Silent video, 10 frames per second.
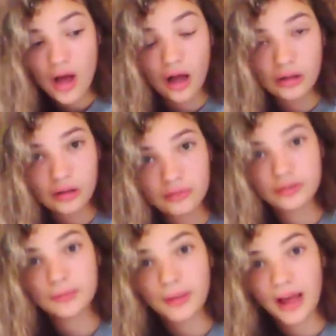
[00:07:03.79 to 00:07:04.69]
a
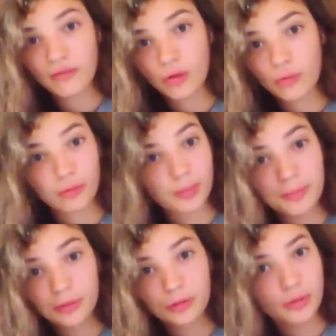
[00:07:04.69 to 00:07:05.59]
lovely platform for
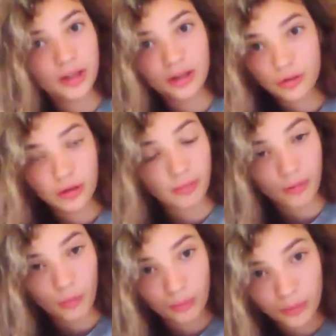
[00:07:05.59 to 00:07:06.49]
people to really learn
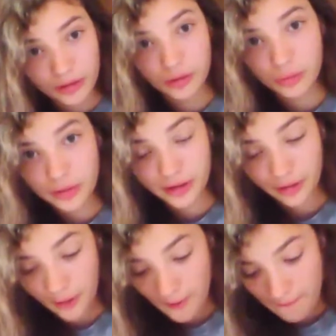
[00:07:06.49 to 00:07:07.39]
about what we do here.